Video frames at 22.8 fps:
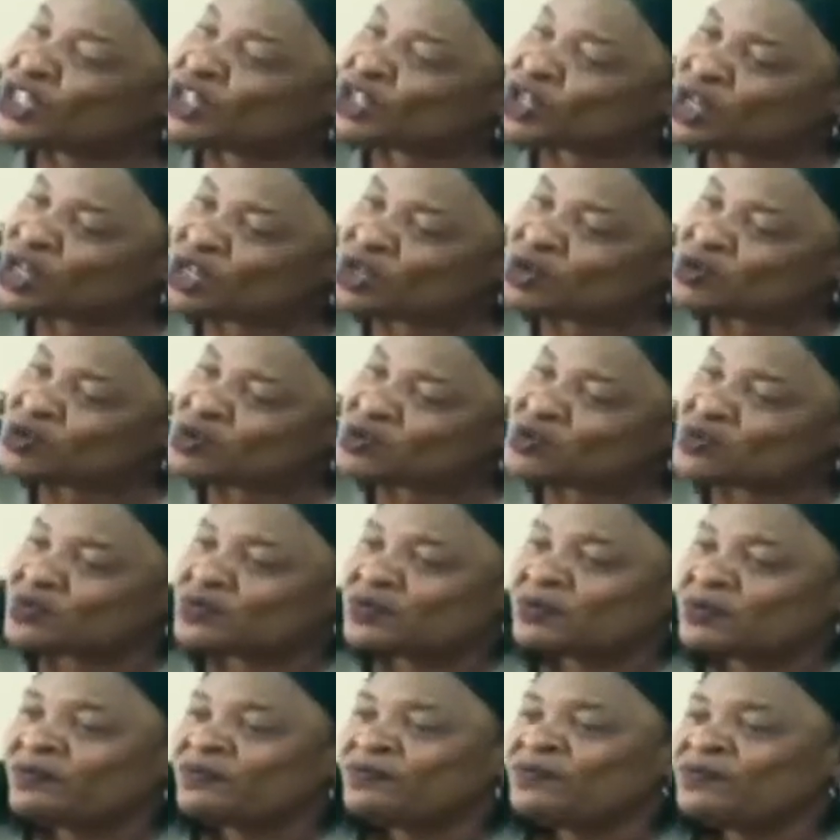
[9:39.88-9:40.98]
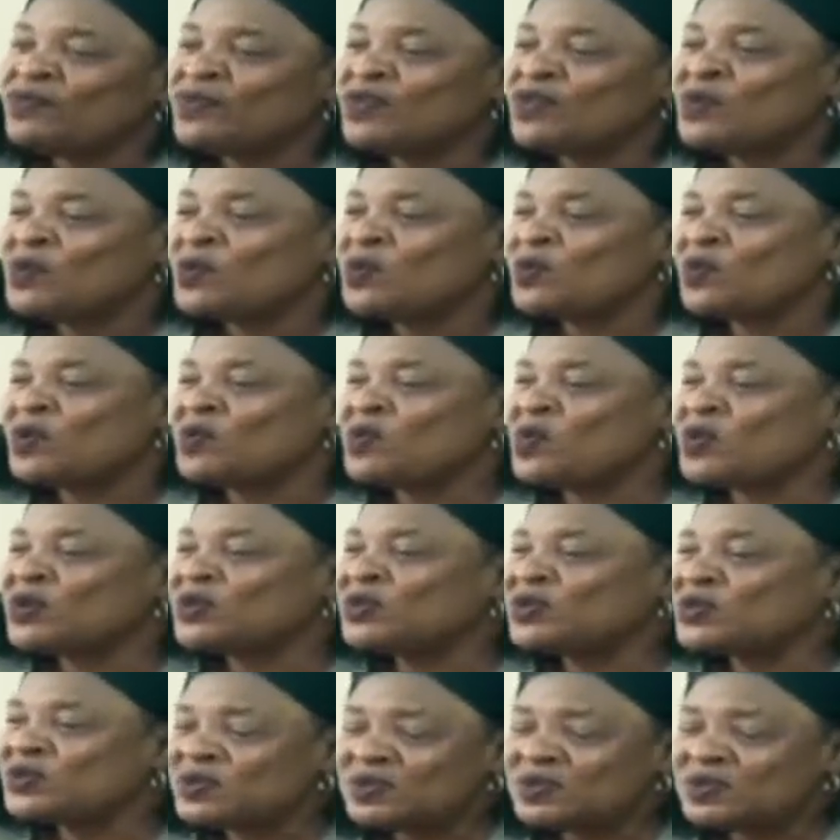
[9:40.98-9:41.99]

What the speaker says: join you, we want